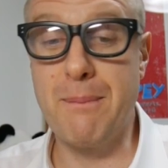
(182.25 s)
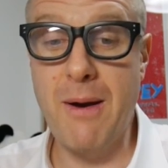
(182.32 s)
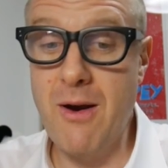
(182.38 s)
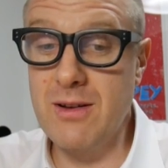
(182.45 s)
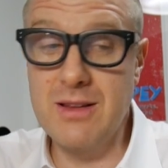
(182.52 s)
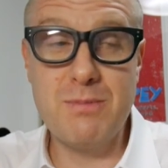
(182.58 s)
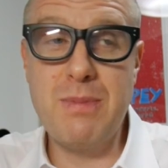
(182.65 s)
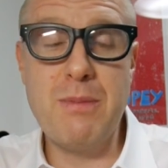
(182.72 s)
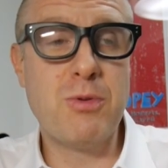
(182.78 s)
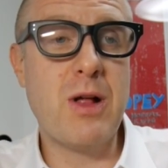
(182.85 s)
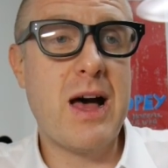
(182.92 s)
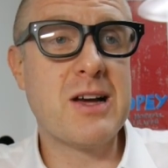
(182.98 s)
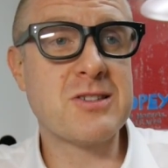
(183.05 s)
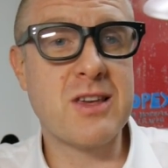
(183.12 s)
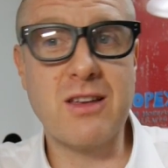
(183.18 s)
Apparently,
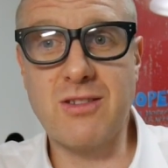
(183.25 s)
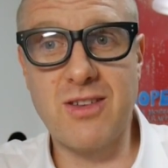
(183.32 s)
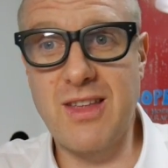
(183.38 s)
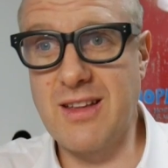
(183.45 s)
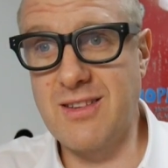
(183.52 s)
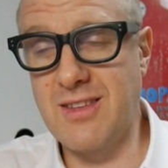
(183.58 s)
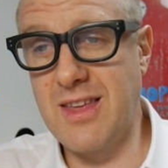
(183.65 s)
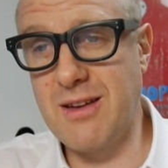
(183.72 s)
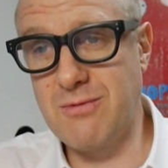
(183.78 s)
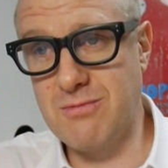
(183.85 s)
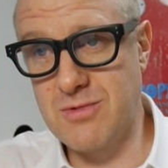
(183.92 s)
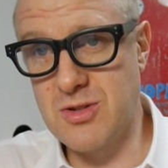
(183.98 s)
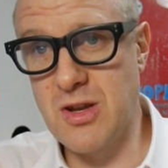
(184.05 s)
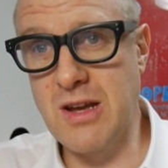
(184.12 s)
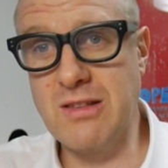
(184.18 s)
people are asking, do they do they
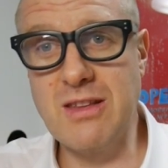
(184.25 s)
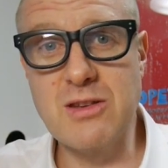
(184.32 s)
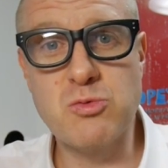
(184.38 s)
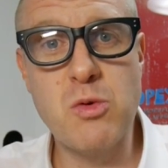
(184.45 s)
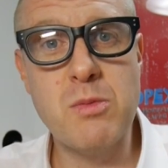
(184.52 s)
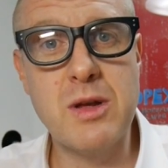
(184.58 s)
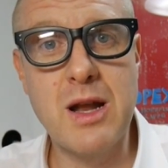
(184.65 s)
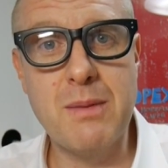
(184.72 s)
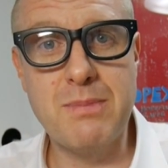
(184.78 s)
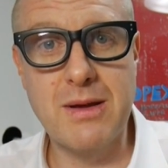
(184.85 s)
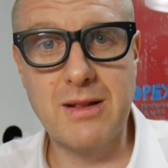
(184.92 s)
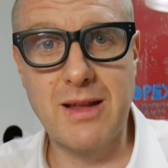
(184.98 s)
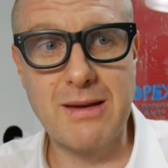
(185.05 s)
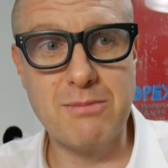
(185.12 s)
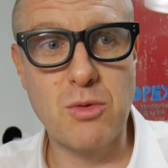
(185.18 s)
sign these women up
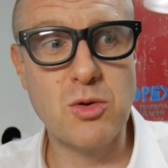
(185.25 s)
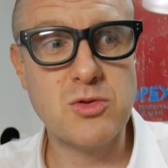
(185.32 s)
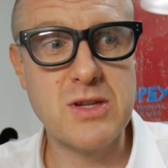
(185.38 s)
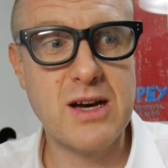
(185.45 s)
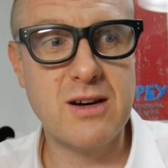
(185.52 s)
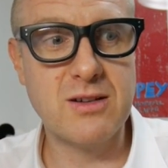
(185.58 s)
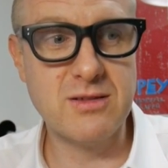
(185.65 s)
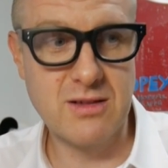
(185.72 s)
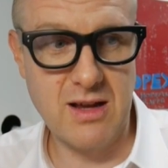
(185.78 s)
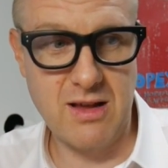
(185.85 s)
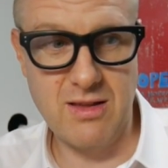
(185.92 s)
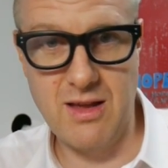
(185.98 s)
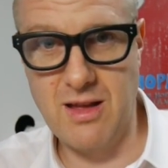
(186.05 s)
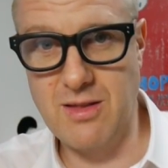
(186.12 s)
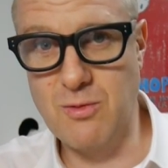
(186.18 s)
at like Motown
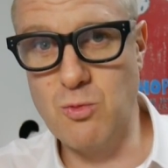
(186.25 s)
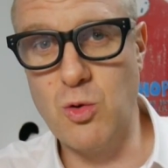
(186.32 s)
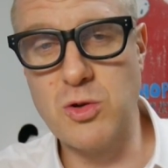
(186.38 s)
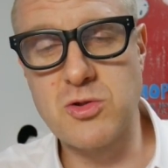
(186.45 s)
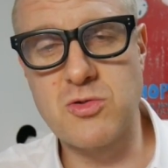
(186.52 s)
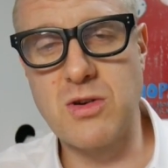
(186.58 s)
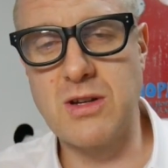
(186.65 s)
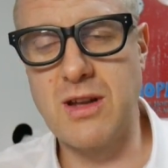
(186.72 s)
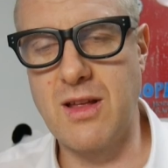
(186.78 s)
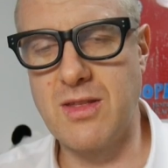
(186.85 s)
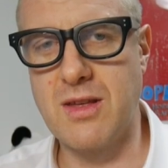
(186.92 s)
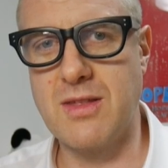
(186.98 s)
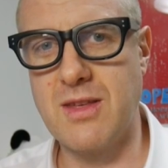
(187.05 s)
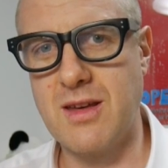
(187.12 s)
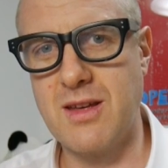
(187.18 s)
and, and Wall Street
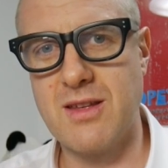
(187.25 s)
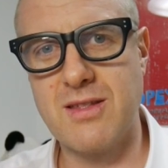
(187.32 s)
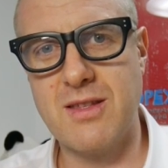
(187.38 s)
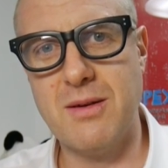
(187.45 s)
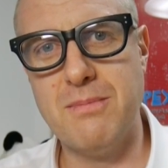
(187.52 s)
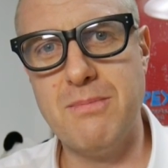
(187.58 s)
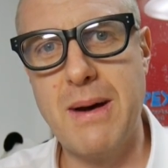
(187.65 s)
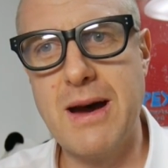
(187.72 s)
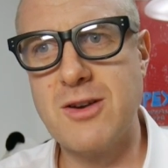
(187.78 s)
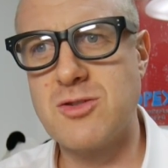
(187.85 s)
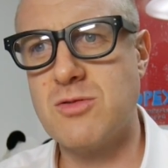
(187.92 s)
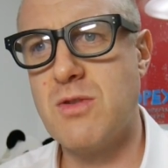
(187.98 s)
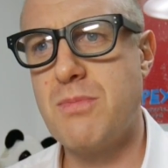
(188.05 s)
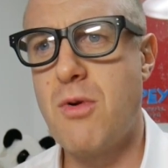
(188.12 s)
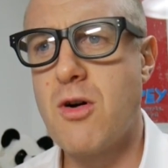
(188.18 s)
and the, the the
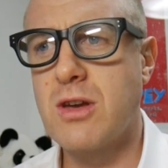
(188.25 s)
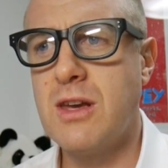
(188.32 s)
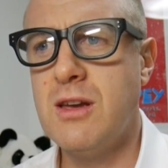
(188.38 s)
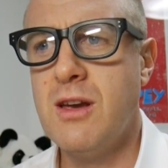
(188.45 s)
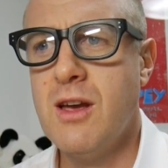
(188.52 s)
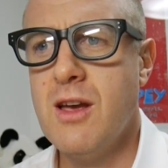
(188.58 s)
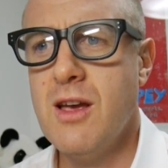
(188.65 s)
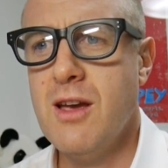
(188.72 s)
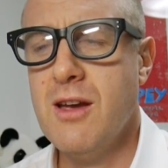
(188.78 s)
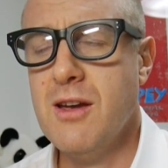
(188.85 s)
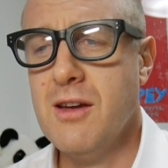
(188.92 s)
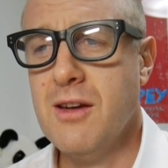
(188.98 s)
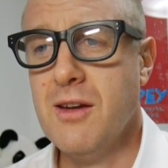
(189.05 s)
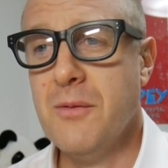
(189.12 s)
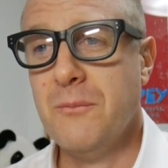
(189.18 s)
bars in Roppongi,
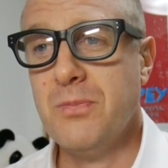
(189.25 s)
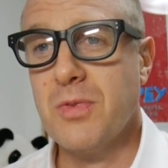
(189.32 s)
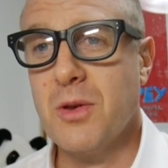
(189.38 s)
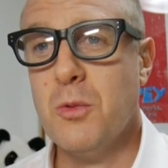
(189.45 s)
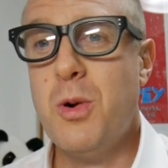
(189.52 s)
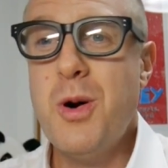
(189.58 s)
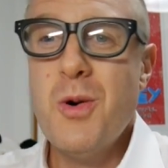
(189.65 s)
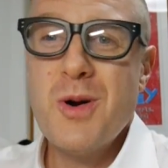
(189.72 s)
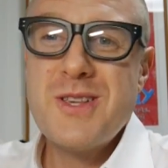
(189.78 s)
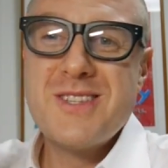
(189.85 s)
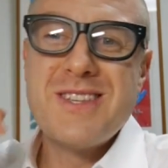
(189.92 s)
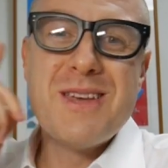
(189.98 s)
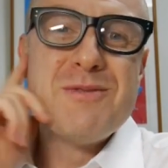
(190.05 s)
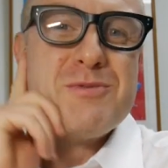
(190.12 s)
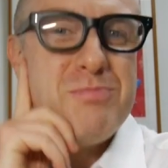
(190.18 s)
which
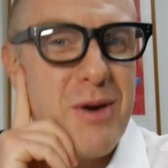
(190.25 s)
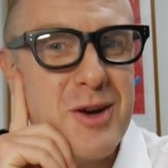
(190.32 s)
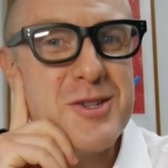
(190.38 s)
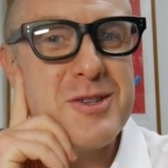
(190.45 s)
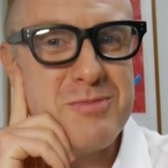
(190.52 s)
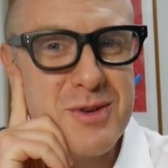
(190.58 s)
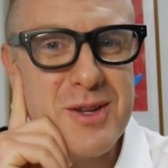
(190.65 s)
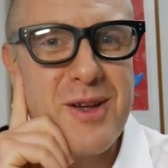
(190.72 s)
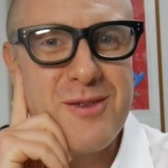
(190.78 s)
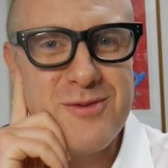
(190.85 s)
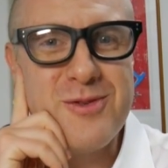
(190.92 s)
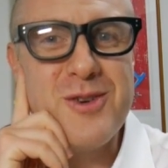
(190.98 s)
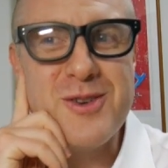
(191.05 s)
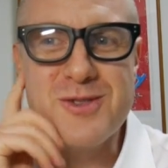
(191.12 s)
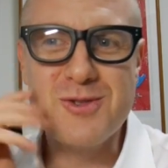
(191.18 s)
seems possible.
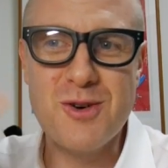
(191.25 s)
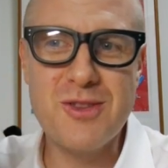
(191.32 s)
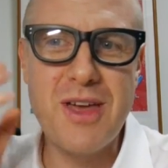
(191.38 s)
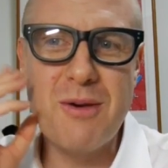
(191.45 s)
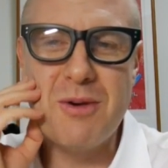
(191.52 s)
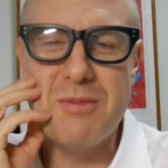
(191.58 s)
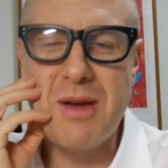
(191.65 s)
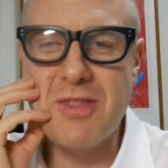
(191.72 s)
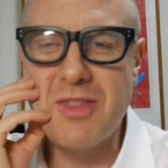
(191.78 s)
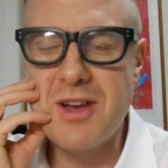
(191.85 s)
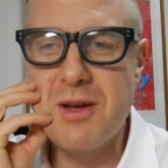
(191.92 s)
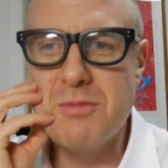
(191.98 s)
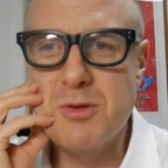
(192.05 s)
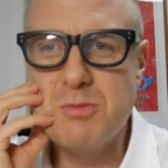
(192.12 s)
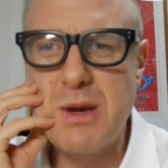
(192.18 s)
On first thought, that would make the
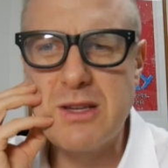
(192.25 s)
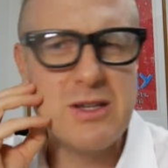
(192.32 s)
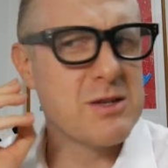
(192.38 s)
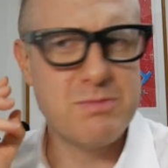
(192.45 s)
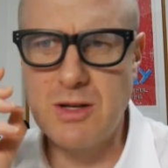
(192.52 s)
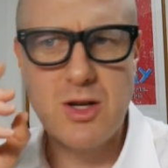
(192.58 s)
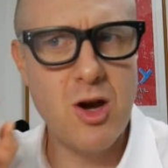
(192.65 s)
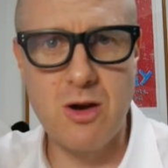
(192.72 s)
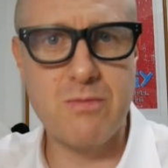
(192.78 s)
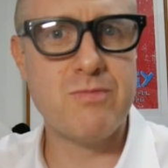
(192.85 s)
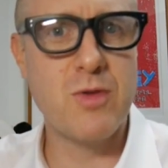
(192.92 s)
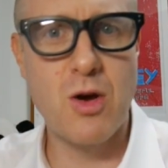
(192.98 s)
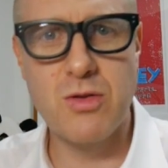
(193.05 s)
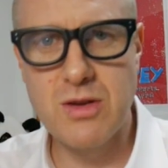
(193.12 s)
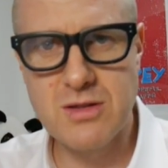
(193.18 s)
numbers make sense, but no, no.